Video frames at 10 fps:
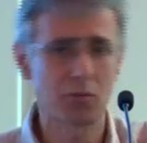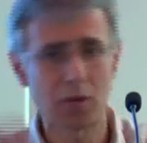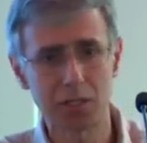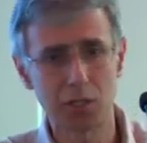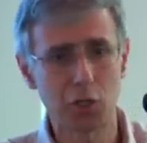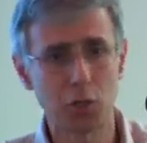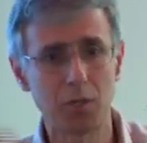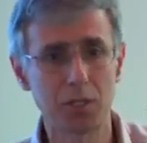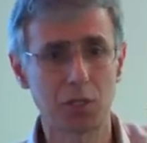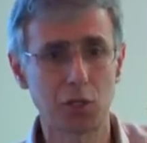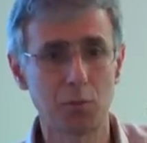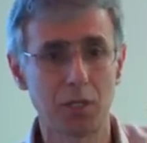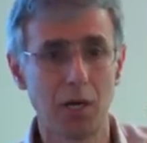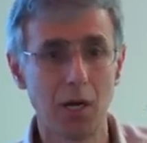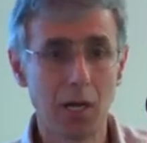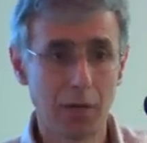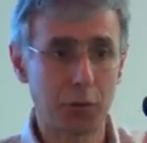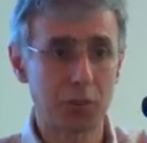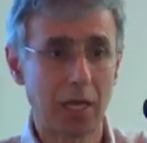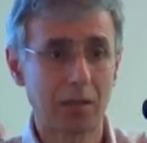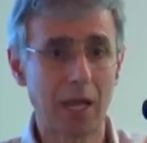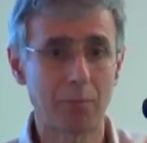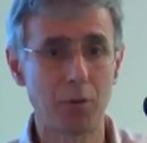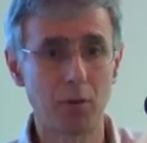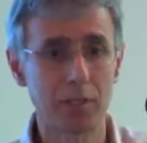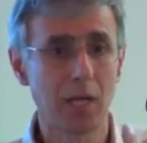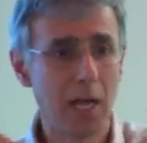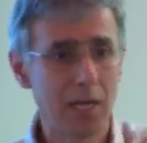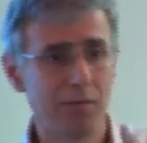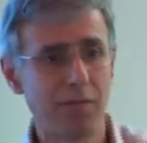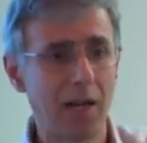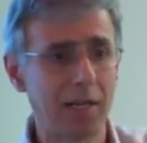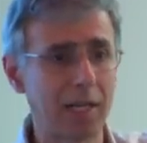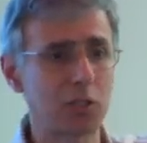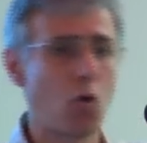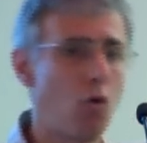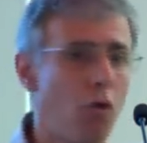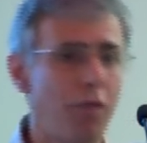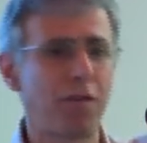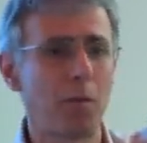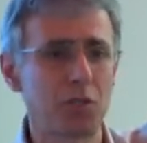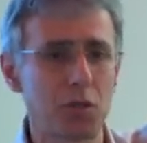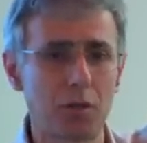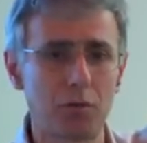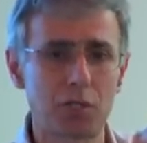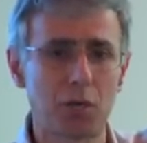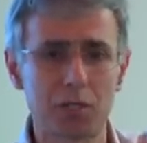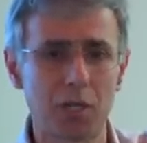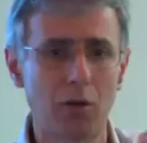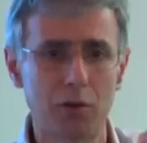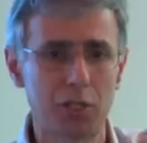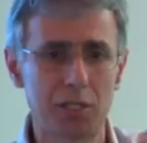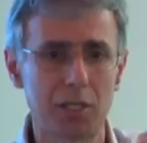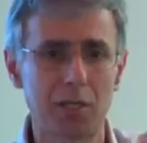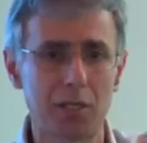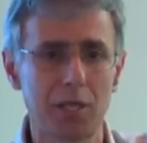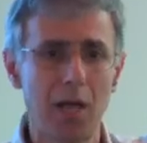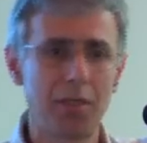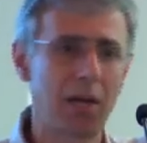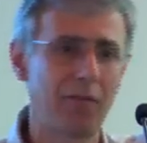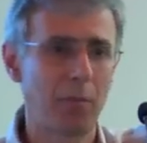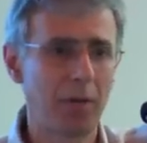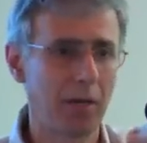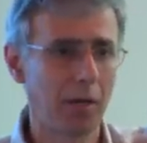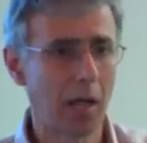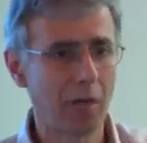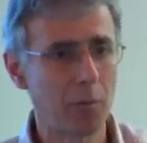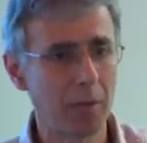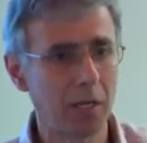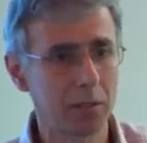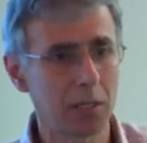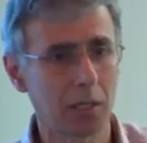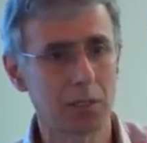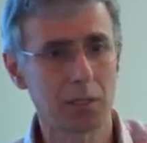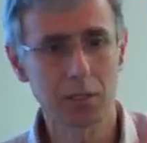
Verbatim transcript: rat and a human is a human. If you take that point, it invalidates all the pharmaceutical toxicology studies that have ever been conducted.